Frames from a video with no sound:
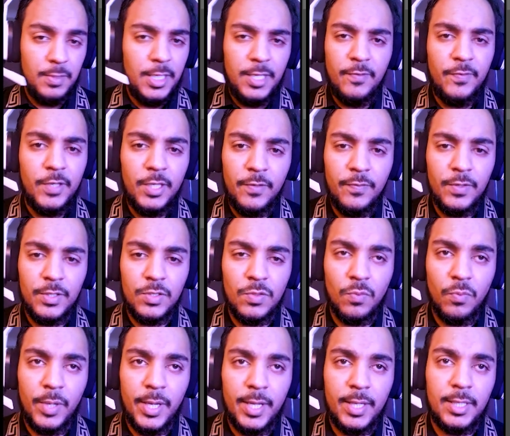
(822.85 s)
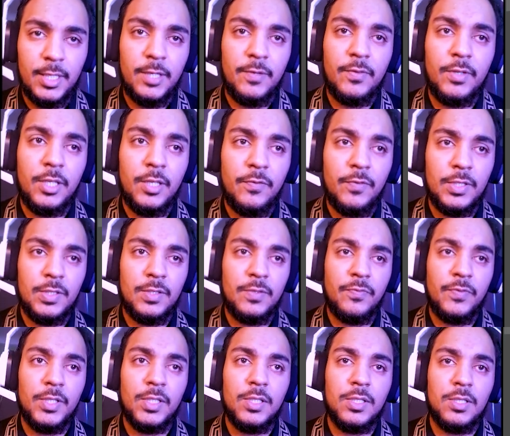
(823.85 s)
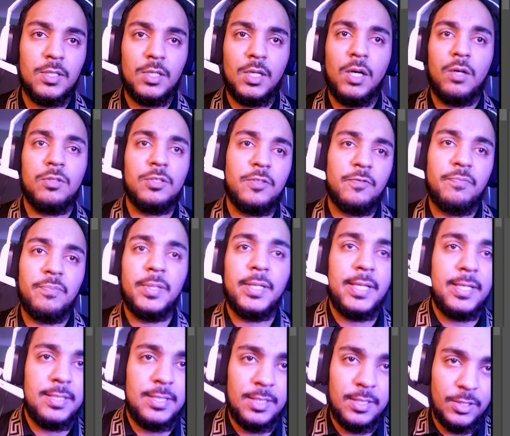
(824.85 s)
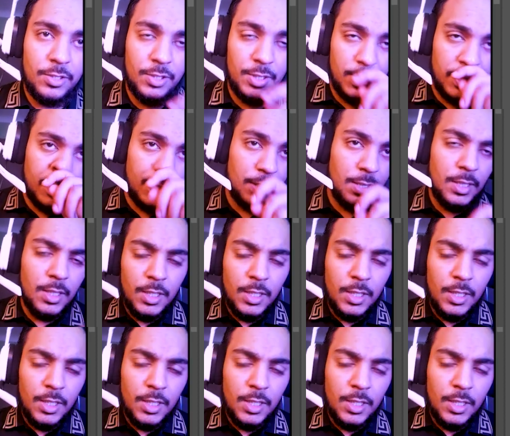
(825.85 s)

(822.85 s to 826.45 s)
Even if it's weird, even if it feels out of place initially,